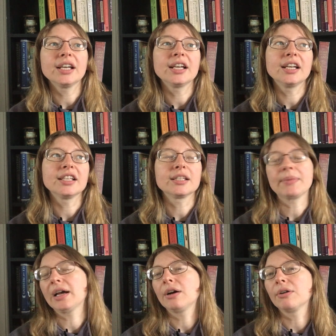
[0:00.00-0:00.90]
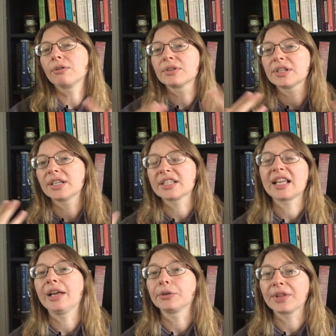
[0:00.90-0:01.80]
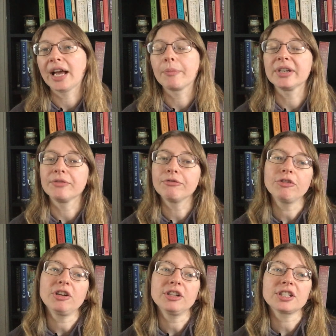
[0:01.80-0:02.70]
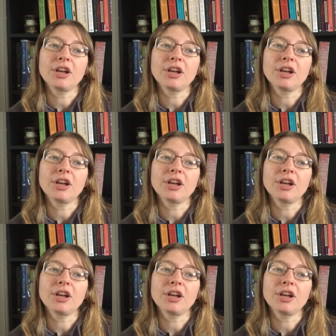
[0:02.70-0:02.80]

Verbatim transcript: is about a scandal that happened in France,